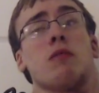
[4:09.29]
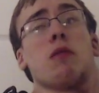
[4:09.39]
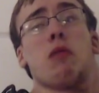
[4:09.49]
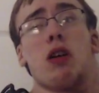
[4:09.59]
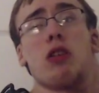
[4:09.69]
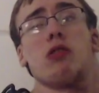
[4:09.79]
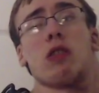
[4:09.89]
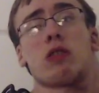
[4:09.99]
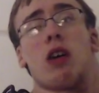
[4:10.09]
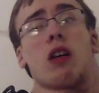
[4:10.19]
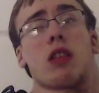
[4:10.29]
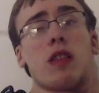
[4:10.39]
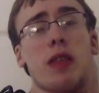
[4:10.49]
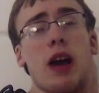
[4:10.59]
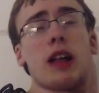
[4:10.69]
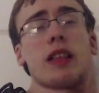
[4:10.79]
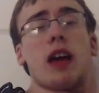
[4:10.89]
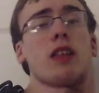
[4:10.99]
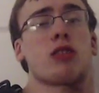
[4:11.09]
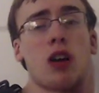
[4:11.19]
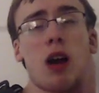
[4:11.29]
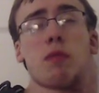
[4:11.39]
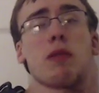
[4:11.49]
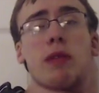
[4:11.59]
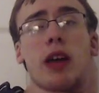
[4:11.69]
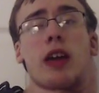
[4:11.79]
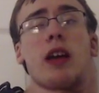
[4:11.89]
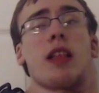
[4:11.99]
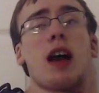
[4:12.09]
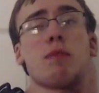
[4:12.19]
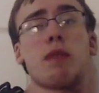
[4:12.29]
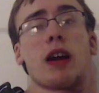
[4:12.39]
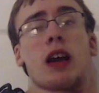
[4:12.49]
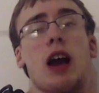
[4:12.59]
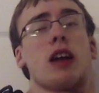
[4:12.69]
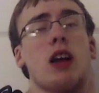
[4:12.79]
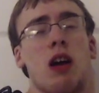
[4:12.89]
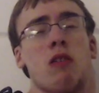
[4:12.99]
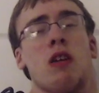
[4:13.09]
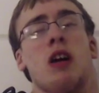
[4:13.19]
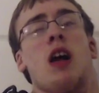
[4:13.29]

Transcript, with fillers: But what are your thoughts on the idea of Chopper being kidnapped by Kaido?